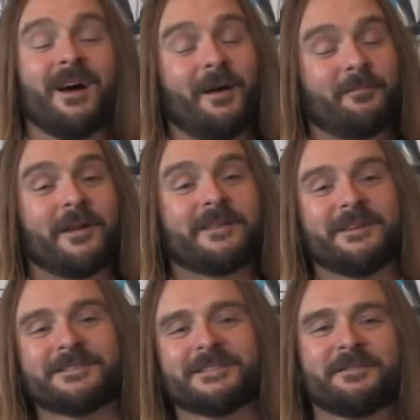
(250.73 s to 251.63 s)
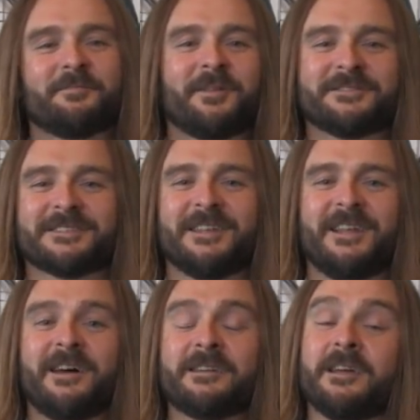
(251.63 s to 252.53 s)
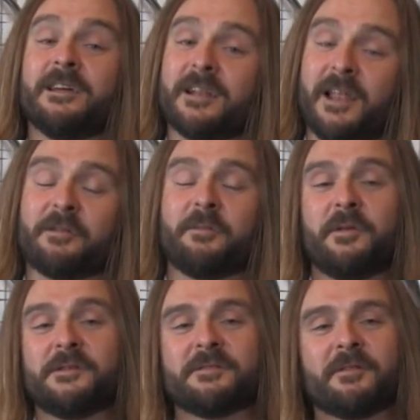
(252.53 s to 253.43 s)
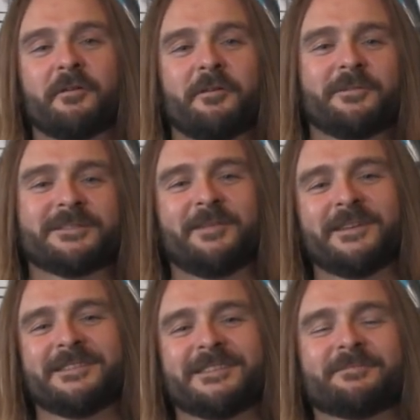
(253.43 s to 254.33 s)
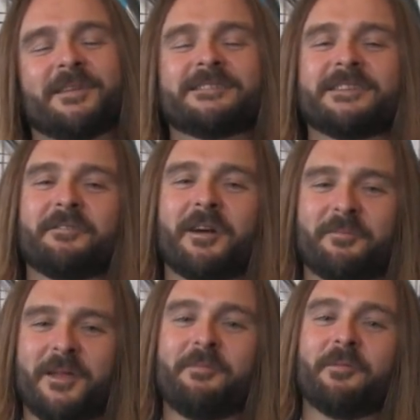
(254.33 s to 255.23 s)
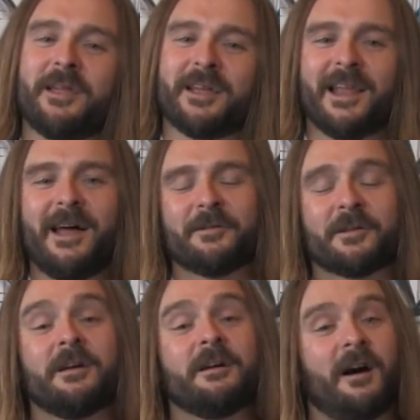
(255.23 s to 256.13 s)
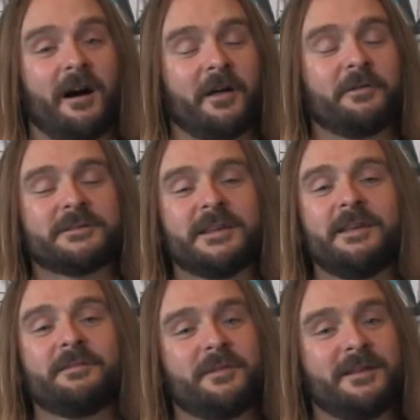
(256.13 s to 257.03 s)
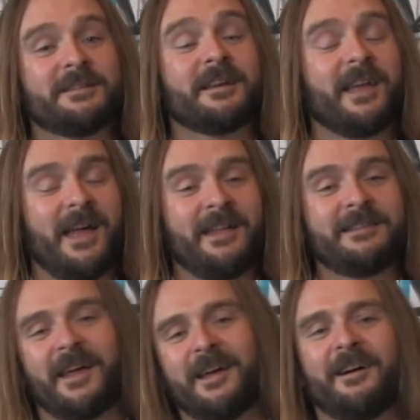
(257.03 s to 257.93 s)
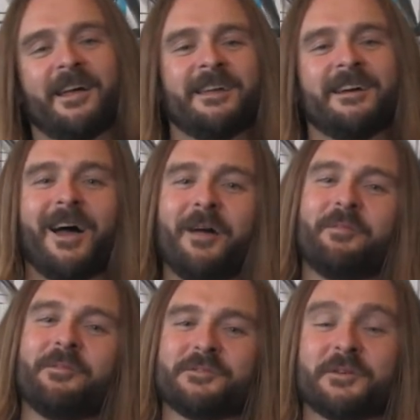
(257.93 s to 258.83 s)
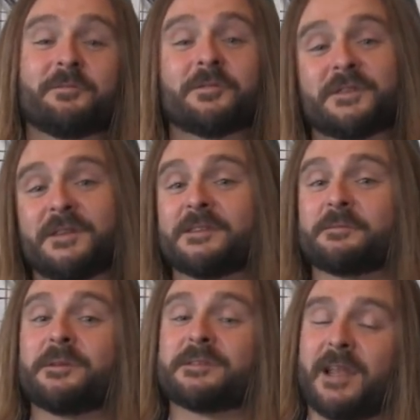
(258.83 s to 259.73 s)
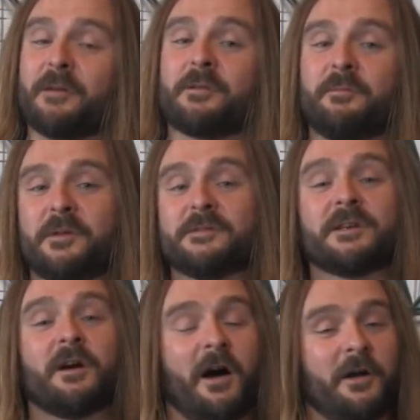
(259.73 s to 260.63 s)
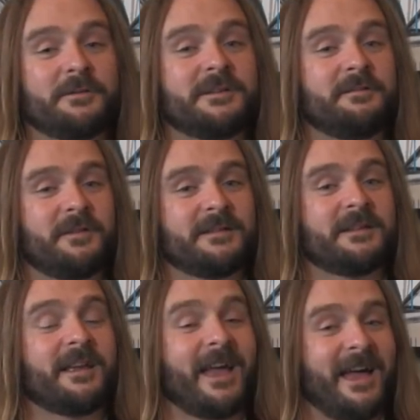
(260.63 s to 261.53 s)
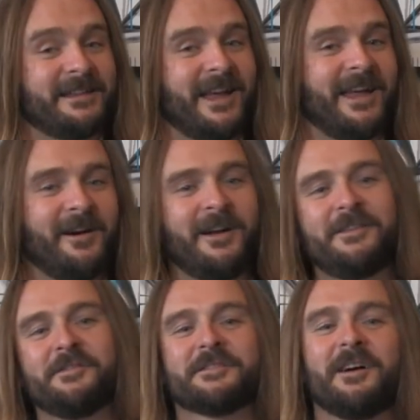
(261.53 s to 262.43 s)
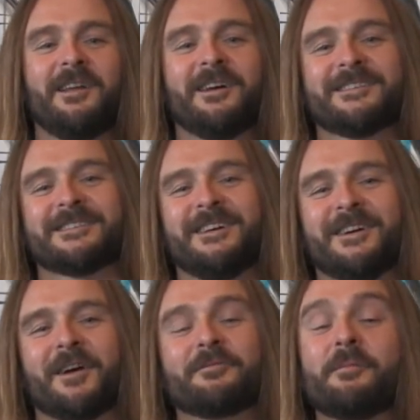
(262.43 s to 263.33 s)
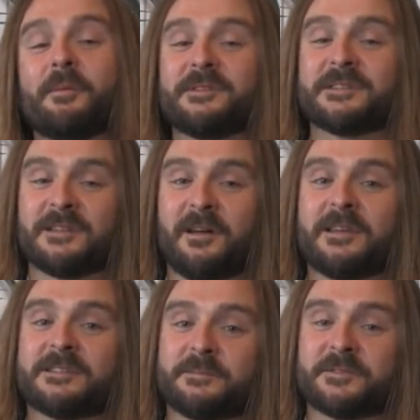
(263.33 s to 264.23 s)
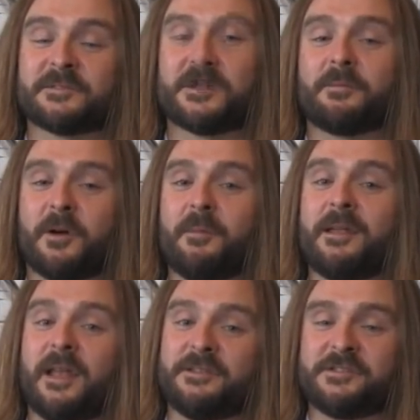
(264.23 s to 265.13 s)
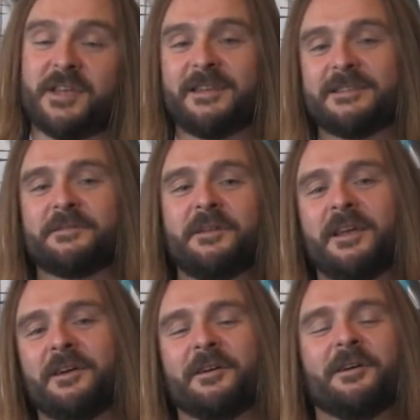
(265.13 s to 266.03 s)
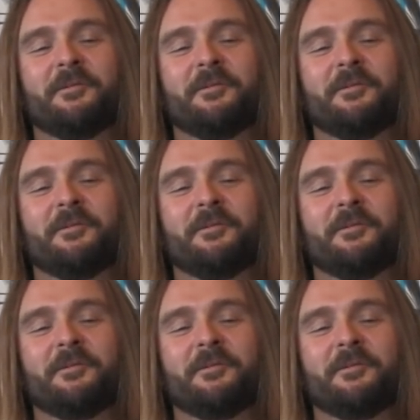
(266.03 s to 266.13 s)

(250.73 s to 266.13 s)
I'm Brad Nelson from Nelson Hilliard, cloud computing recruitment specialist placing great people in cloud, IoT, fintech and AI. I hope you enjoyed watching this week's cloud computing, IoT, fintech and AI news highlights and remember to like, subscribe, comment and share this video